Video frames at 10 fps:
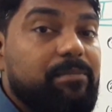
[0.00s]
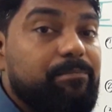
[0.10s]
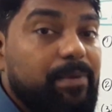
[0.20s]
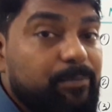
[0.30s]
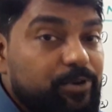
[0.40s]

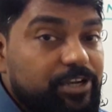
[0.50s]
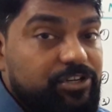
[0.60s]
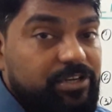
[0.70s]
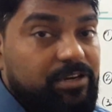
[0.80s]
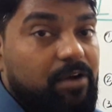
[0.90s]

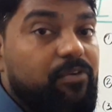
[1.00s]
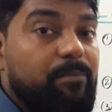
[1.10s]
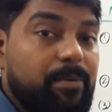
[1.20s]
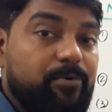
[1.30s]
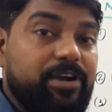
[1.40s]
propagation, or for
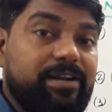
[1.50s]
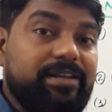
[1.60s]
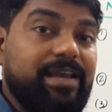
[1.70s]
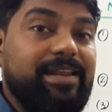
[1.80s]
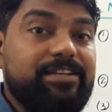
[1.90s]

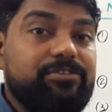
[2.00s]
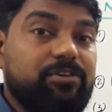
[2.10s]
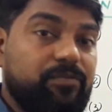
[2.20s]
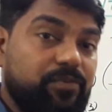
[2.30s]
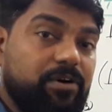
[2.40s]
propagating energy,
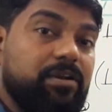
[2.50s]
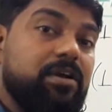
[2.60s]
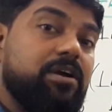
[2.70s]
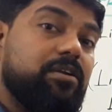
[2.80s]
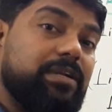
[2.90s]
or for
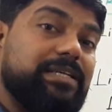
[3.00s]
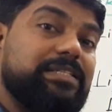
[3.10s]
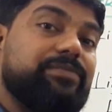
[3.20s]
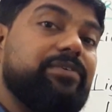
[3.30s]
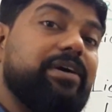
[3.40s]

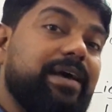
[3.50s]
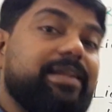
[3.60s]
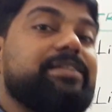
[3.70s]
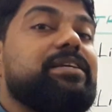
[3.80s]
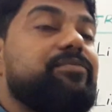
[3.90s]
transfer
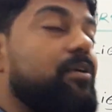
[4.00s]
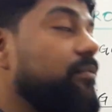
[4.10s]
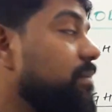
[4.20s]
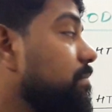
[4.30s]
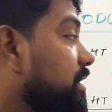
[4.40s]
energy from
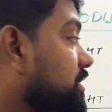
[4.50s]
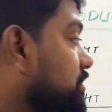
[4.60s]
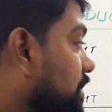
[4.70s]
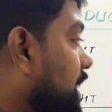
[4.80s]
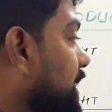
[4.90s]
one place
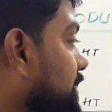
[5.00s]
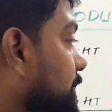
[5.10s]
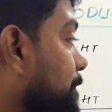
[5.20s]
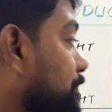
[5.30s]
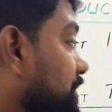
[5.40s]
to
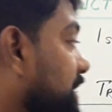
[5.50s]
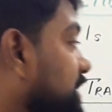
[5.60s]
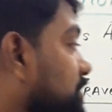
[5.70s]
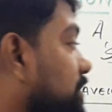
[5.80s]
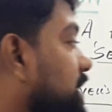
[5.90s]
another,
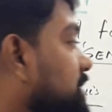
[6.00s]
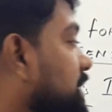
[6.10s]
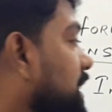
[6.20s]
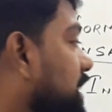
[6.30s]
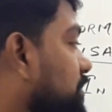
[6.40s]
is known as
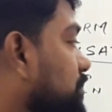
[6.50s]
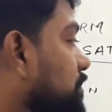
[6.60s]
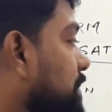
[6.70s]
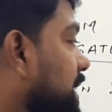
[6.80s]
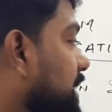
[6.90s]

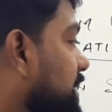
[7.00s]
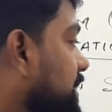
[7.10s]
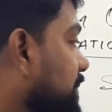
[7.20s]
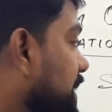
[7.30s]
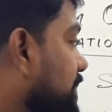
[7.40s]

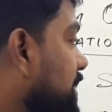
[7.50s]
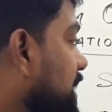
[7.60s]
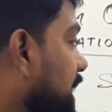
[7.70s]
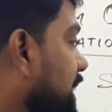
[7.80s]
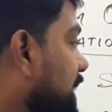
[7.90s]
electromagnetic wave.
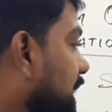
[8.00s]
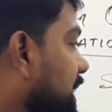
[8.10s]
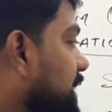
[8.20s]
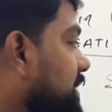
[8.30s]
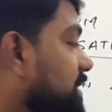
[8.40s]
And
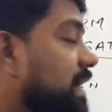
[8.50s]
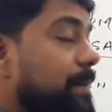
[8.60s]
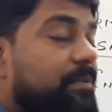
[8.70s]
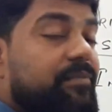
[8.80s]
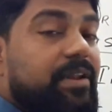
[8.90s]
light is a
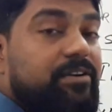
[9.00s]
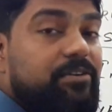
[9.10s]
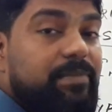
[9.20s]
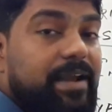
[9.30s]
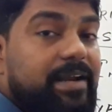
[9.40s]
type of
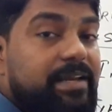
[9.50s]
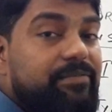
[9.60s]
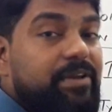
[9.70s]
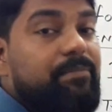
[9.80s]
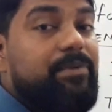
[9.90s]

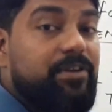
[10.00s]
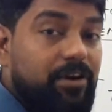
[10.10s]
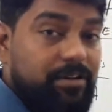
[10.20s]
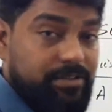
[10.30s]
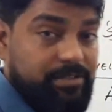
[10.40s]
electromagnetic wave
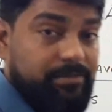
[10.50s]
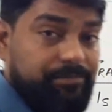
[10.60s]
because